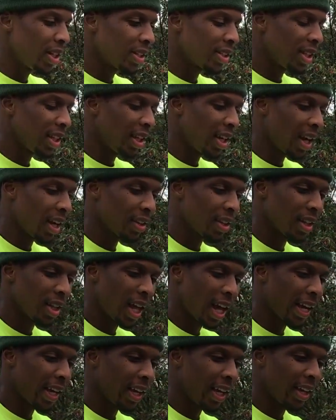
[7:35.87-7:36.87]
this together.
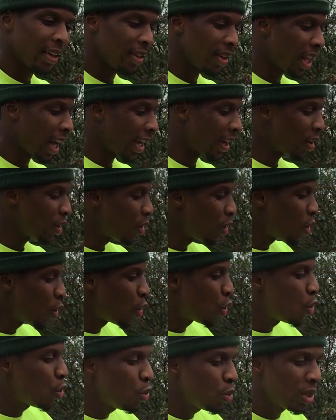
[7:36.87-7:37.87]
Like
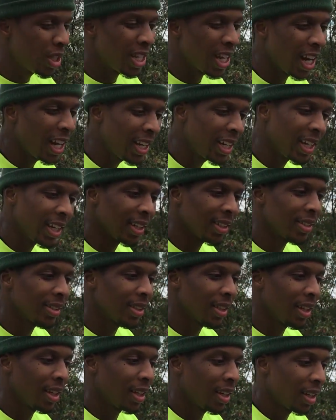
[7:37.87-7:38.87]
who done
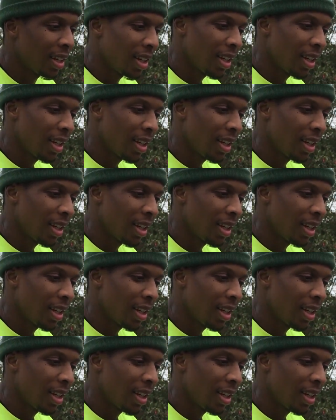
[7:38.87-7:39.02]
this?